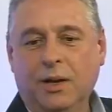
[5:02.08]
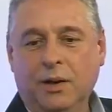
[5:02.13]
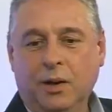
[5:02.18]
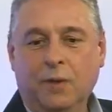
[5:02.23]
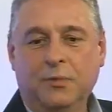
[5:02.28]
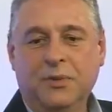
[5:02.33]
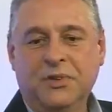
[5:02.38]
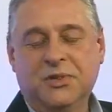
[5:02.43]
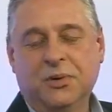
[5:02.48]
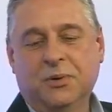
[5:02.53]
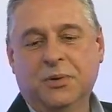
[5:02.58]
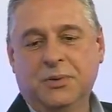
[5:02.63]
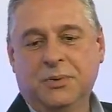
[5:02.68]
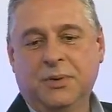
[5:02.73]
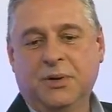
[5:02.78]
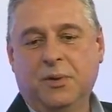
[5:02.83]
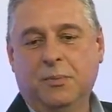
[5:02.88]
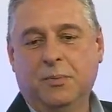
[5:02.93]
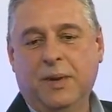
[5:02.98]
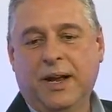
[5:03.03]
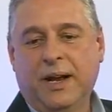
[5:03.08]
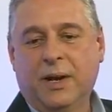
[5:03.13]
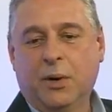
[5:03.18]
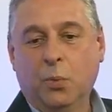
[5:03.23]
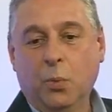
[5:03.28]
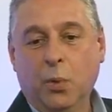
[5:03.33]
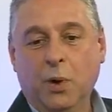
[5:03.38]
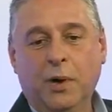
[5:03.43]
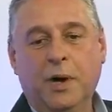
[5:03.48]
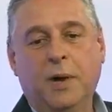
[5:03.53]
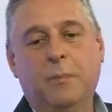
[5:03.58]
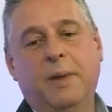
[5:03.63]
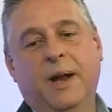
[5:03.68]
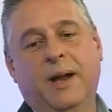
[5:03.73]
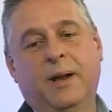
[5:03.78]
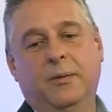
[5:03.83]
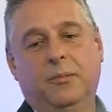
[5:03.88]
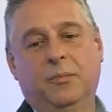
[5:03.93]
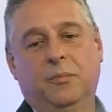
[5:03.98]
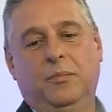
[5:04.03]
lot of the stories we got back were
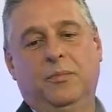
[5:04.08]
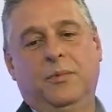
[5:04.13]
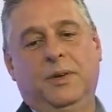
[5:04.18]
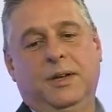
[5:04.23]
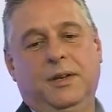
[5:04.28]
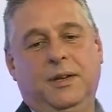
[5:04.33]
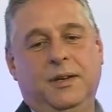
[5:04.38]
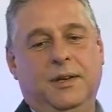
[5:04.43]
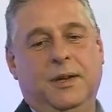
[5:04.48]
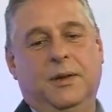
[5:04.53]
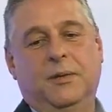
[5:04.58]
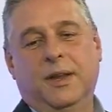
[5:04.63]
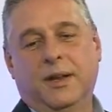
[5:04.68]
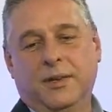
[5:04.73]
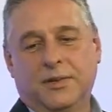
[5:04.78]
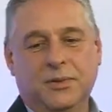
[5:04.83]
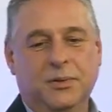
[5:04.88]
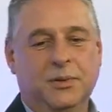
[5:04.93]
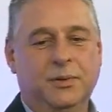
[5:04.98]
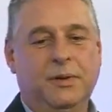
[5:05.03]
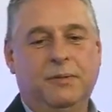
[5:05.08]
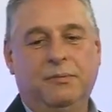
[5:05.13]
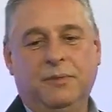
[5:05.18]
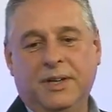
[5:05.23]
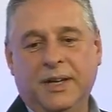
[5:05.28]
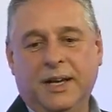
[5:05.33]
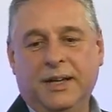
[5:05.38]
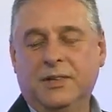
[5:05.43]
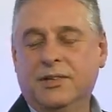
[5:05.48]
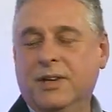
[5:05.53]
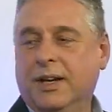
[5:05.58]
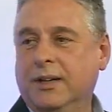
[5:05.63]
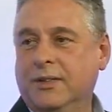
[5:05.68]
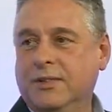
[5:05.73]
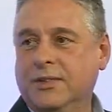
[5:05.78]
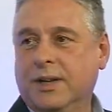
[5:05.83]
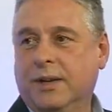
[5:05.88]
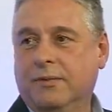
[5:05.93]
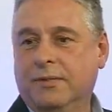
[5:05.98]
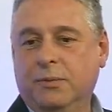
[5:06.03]
about that sort of everyday
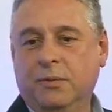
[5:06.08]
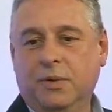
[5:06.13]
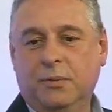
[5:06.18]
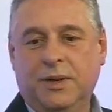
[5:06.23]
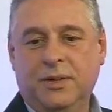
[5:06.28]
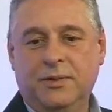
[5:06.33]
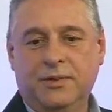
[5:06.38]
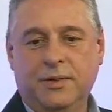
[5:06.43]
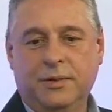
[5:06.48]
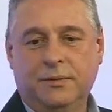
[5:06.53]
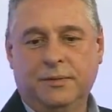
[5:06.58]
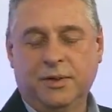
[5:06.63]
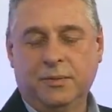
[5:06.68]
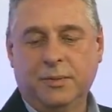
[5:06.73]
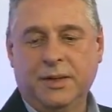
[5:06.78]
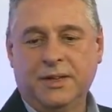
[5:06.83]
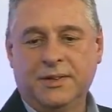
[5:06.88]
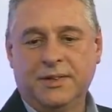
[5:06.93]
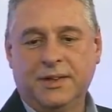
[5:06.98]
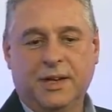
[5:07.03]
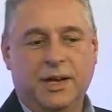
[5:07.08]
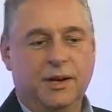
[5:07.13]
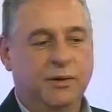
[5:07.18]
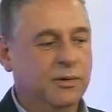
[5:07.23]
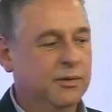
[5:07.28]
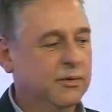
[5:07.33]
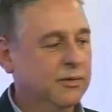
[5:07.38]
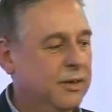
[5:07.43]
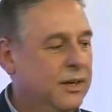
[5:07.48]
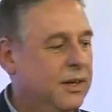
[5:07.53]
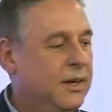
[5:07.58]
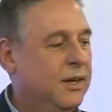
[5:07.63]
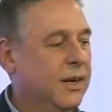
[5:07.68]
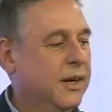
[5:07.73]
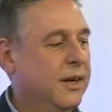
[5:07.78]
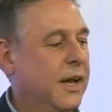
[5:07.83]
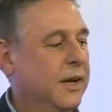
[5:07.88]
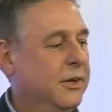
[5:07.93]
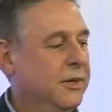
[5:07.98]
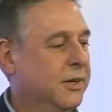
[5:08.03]
change stuff that we mentioned a few minutes ago,
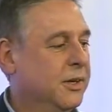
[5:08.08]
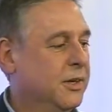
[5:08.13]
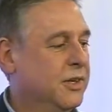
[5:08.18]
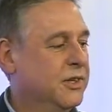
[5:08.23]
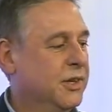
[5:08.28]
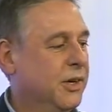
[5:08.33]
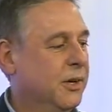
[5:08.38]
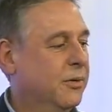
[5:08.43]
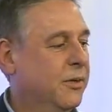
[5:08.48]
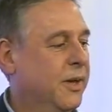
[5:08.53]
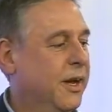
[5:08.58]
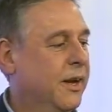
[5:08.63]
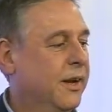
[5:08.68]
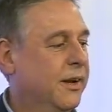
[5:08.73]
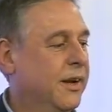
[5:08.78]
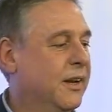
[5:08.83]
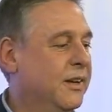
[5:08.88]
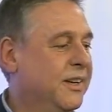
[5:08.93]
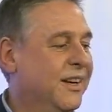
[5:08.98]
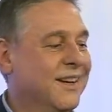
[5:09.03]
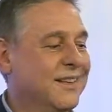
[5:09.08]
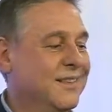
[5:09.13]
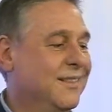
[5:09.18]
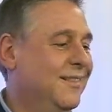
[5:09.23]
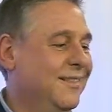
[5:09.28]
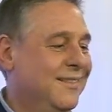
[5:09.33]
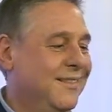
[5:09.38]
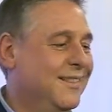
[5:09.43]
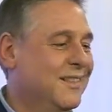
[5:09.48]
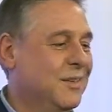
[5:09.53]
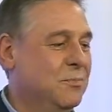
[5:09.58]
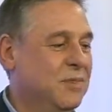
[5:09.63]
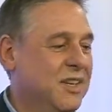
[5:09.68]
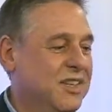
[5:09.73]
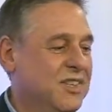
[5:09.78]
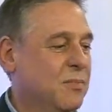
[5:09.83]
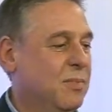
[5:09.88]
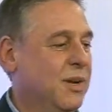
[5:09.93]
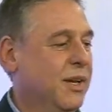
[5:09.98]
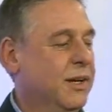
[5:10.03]
and how do you control that, and how do you get some
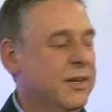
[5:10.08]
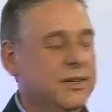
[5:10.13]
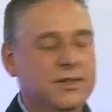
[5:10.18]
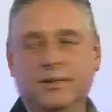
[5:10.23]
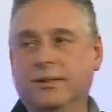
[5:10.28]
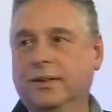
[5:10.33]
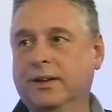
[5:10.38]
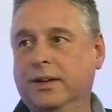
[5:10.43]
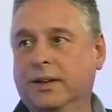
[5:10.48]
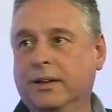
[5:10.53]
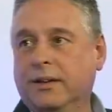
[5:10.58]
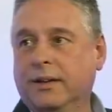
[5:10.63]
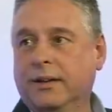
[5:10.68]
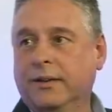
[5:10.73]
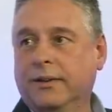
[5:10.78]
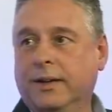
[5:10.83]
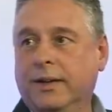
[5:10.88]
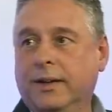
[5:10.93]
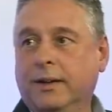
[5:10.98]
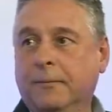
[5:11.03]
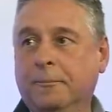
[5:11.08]
discipline into it, and that kind of thing.